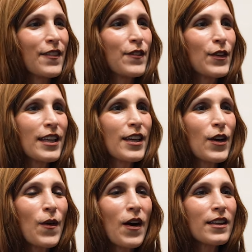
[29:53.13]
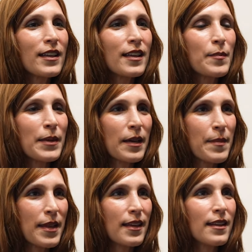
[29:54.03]
fully go all in and be
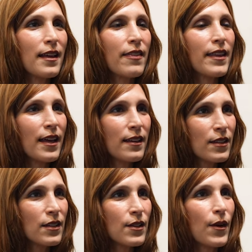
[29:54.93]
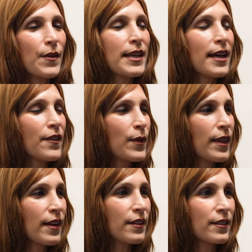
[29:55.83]
committed, and then you're already halfway
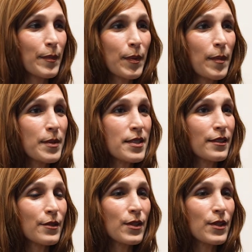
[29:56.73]
there, I promise you.